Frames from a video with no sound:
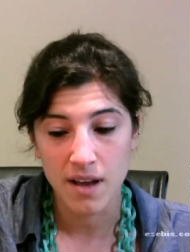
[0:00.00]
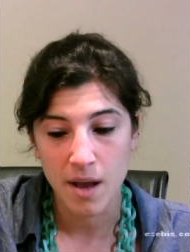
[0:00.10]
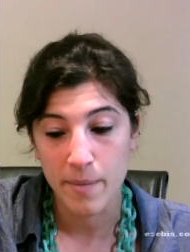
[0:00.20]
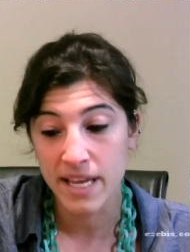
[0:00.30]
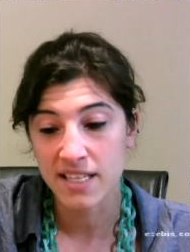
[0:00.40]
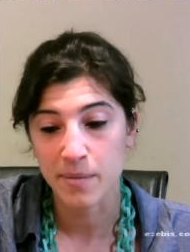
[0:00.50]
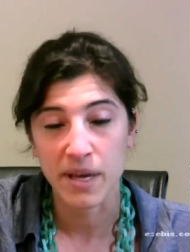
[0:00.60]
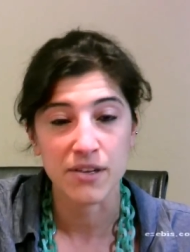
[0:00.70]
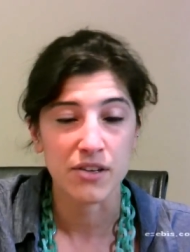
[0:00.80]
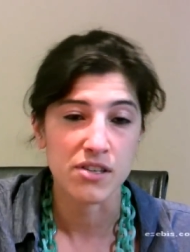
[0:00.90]
amazing
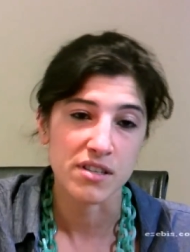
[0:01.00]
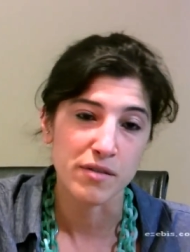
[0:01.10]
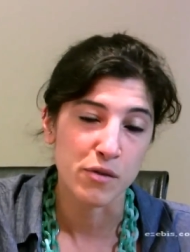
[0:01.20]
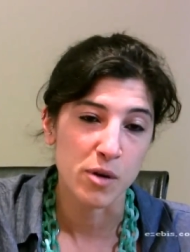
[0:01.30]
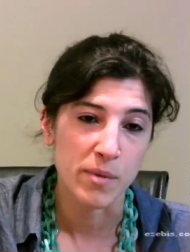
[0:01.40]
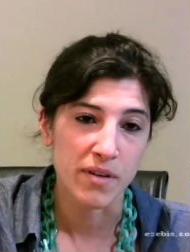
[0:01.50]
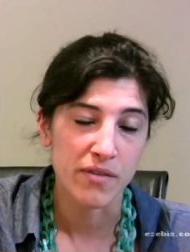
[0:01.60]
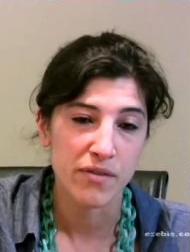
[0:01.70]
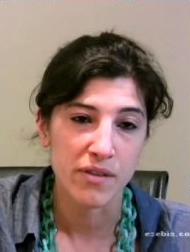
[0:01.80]
mentors in the form of